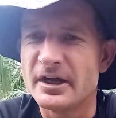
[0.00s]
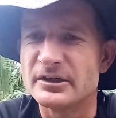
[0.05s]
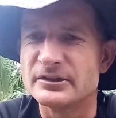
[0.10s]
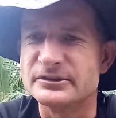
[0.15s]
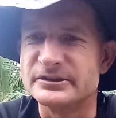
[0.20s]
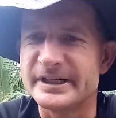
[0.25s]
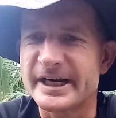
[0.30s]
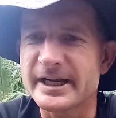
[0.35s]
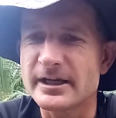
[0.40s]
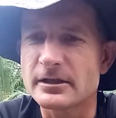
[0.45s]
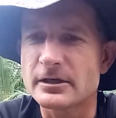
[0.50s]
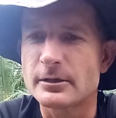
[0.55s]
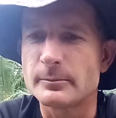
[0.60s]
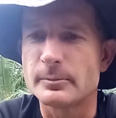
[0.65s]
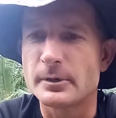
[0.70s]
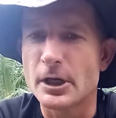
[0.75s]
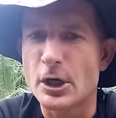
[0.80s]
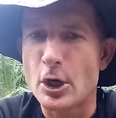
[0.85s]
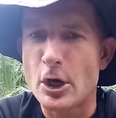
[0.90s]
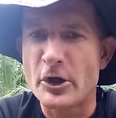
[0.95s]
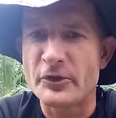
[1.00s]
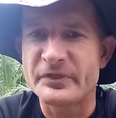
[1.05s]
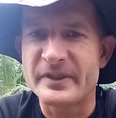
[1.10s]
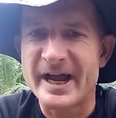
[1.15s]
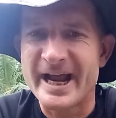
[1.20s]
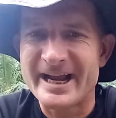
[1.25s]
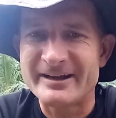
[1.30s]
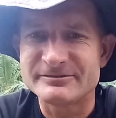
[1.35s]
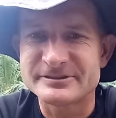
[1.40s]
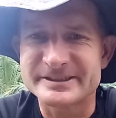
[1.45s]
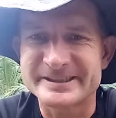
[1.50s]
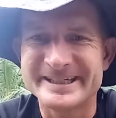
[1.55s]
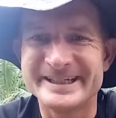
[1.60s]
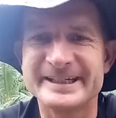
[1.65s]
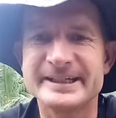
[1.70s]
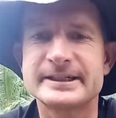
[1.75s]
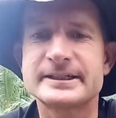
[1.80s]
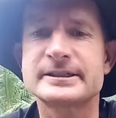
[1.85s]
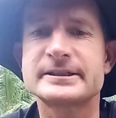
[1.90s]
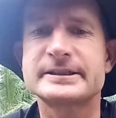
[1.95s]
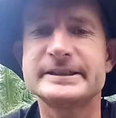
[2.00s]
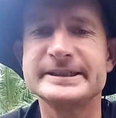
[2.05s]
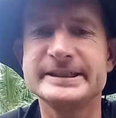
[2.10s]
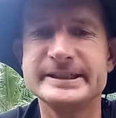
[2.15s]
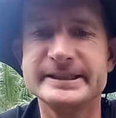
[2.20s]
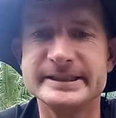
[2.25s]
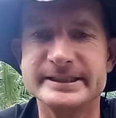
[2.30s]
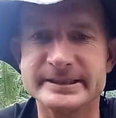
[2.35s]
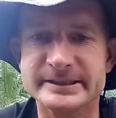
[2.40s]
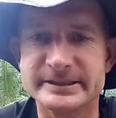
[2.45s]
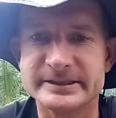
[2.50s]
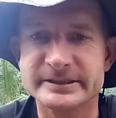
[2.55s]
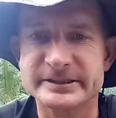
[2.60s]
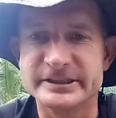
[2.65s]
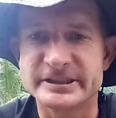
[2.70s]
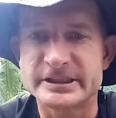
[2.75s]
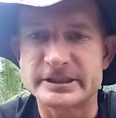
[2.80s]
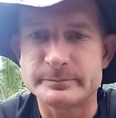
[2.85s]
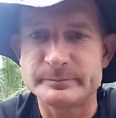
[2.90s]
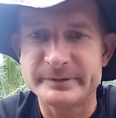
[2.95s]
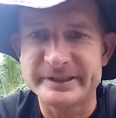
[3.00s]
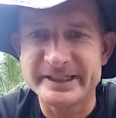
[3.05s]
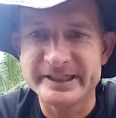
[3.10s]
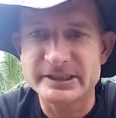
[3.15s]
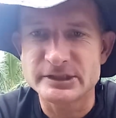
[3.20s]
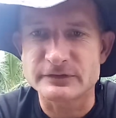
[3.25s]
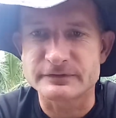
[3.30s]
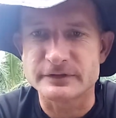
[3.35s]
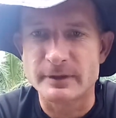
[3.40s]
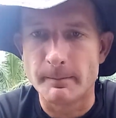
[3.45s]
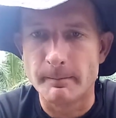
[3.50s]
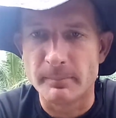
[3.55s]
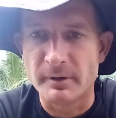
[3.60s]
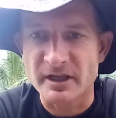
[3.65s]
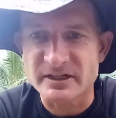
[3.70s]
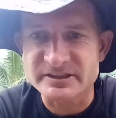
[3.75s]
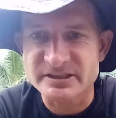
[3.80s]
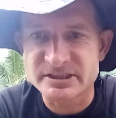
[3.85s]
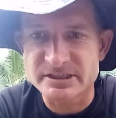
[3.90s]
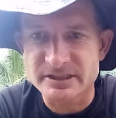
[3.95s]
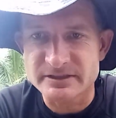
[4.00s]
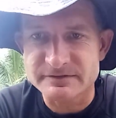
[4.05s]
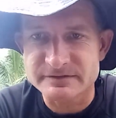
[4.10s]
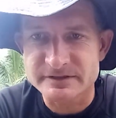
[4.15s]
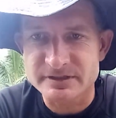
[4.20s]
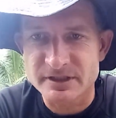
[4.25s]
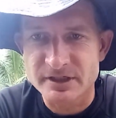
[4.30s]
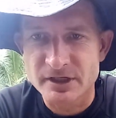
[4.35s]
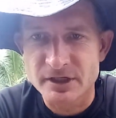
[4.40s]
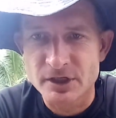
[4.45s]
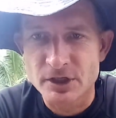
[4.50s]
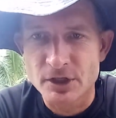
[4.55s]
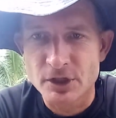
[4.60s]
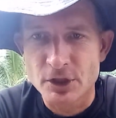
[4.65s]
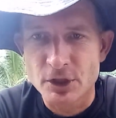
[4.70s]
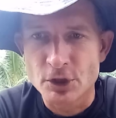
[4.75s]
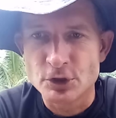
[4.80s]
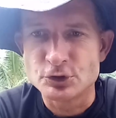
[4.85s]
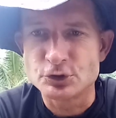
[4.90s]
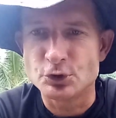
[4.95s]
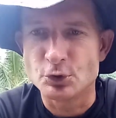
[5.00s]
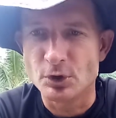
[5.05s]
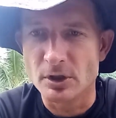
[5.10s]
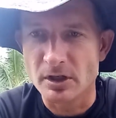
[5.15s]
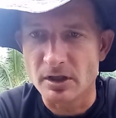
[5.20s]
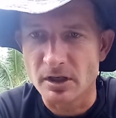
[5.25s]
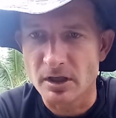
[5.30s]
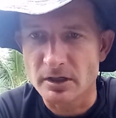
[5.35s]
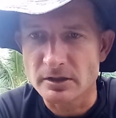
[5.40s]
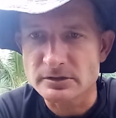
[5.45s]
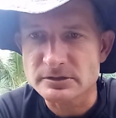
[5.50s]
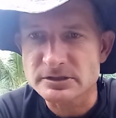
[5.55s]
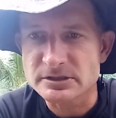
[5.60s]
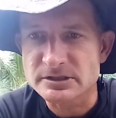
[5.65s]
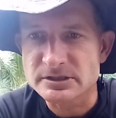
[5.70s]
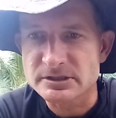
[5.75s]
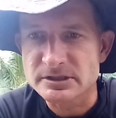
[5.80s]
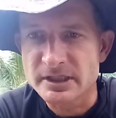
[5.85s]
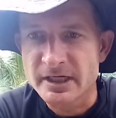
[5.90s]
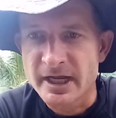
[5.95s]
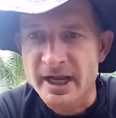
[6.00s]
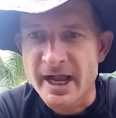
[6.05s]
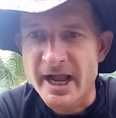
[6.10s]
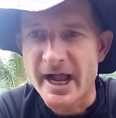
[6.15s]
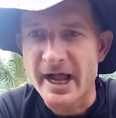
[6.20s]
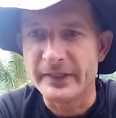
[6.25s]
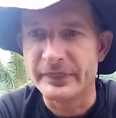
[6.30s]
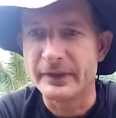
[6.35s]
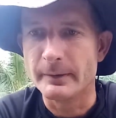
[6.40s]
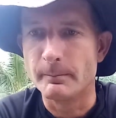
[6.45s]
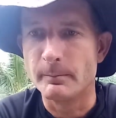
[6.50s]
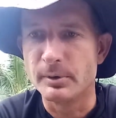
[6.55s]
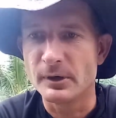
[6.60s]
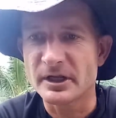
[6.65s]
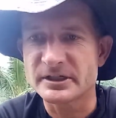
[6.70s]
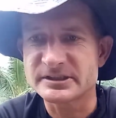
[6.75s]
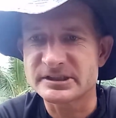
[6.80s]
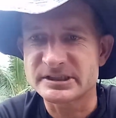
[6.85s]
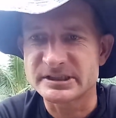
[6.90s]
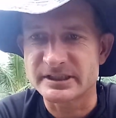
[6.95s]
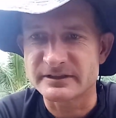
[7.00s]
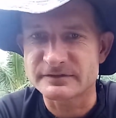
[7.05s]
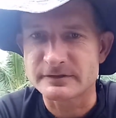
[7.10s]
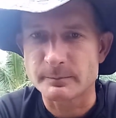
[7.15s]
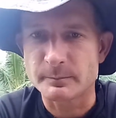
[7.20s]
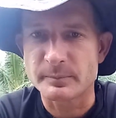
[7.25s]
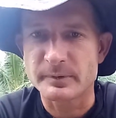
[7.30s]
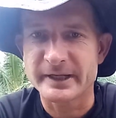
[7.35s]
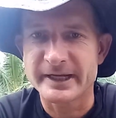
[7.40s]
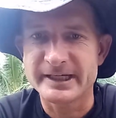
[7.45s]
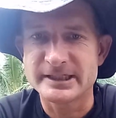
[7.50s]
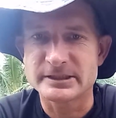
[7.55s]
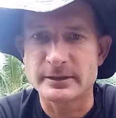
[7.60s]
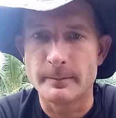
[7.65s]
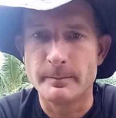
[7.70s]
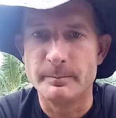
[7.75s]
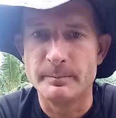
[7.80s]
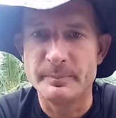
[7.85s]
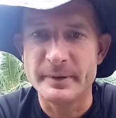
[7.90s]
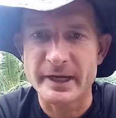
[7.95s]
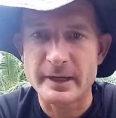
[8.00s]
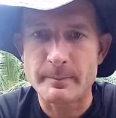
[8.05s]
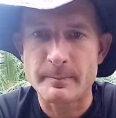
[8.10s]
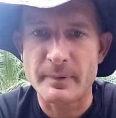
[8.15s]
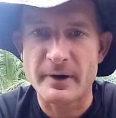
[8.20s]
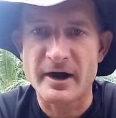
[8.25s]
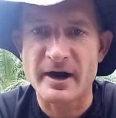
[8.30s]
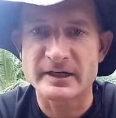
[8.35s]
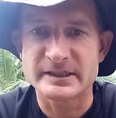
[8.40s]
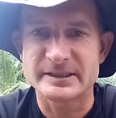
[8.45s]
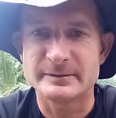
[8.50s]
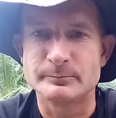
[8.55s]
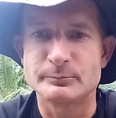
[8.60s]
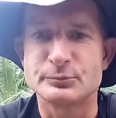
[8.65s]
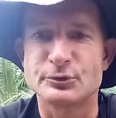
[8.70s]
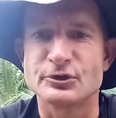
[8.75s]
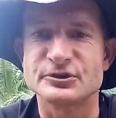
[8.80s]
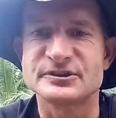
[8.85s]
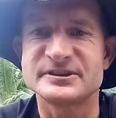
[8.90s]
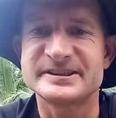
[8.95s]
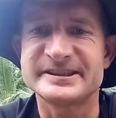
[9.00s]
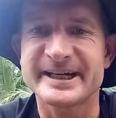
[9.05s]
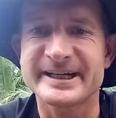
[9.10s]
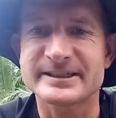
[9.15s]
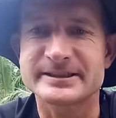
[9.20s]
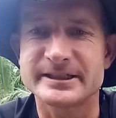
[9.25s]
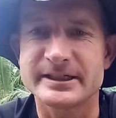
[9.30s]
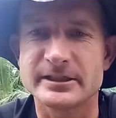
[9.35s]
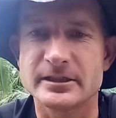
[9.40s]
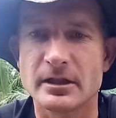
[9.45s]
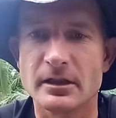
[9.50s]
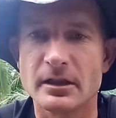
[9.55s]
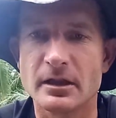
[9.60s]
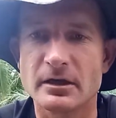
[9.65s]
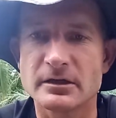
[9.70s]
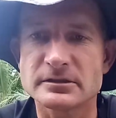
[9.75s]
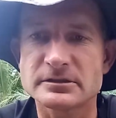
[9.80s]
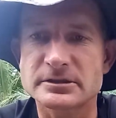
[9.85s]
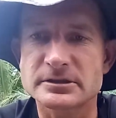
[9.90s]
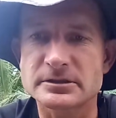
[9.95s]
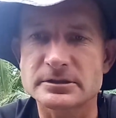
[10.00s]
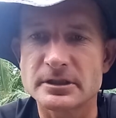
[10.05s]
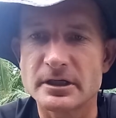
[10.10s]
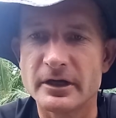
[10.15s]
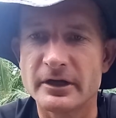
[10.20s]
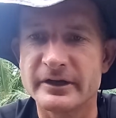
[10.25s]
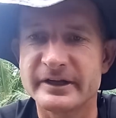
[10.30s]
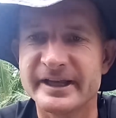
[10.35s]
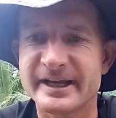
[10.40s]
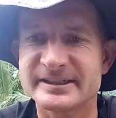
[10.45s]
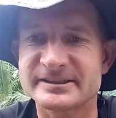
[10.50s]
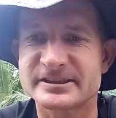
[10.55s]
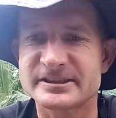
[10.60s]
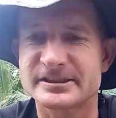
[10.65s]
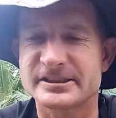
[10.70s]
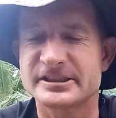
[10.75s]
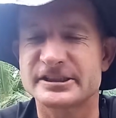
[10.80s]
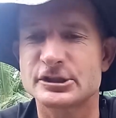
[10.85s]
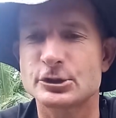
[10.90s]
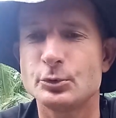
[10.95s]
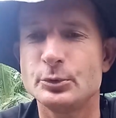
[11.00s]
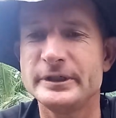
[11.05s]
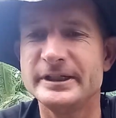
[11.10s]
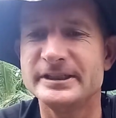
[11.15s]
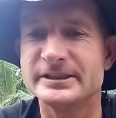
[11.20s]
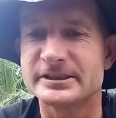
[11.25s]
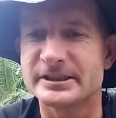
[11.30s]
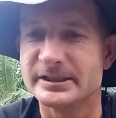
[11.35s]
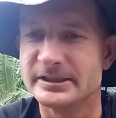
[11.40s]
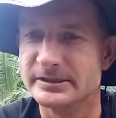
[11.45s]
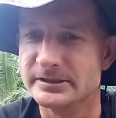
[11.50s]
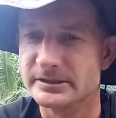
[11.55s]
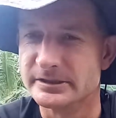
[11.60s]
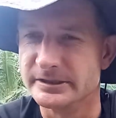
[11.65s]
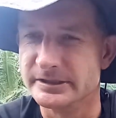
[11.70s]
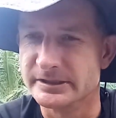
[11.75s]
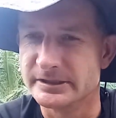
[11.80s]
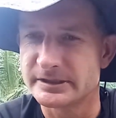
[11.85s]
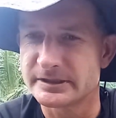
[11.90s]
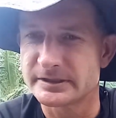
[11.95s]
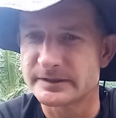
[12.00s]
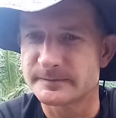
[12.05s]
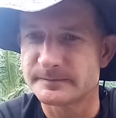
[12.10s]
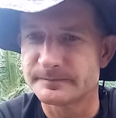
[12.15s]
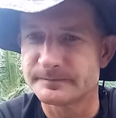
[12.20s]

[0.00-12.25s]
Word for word: regular blowout dives increase the speed of the blood shift to the lungs and the blood shift plays a big part in protecting the lungs against squeeze injuries.